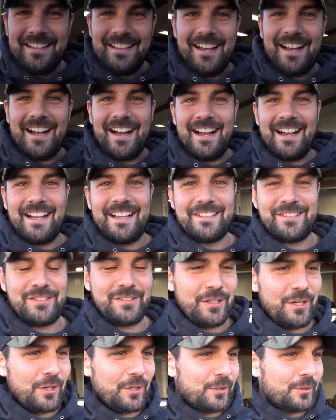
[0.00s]
Uh,
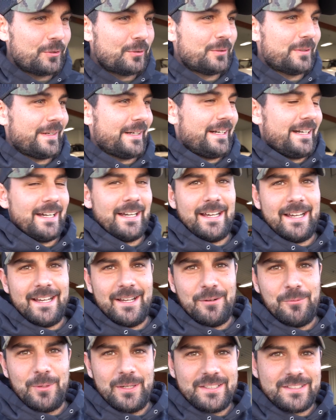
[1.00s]
so,
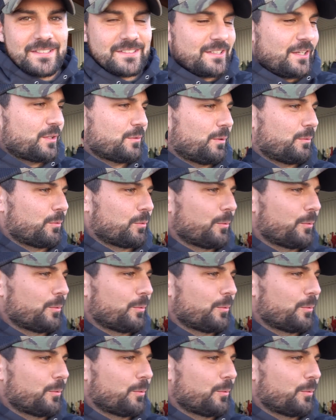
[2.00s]
uh, what is this other one?